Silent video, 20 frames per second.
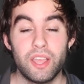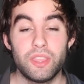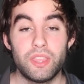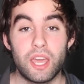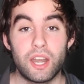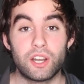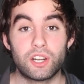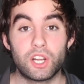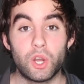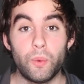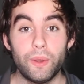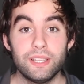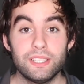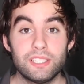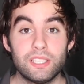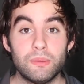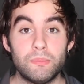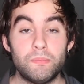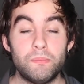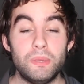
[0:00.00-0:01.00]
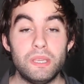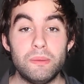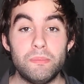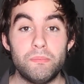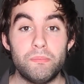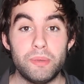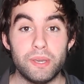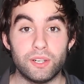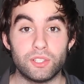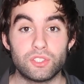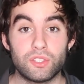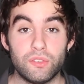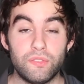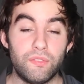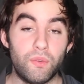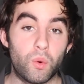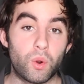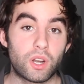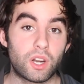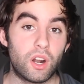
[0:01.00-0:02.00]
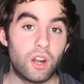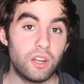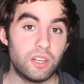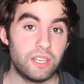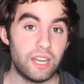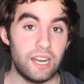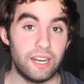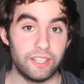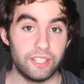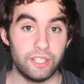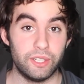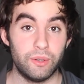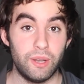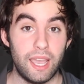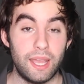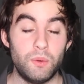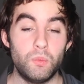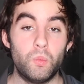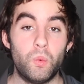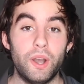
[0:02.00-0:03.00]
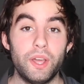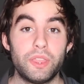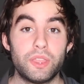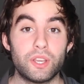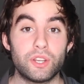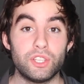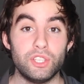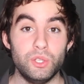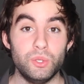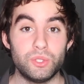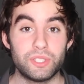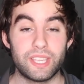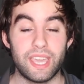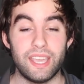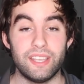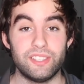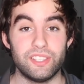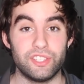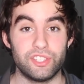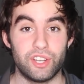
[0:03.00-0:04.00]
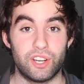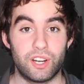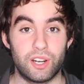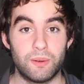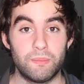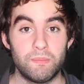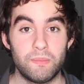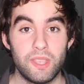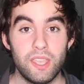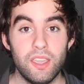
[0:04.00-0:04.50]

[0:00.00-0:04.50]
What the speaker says: that are going to be built for Cardano and what their use cases are.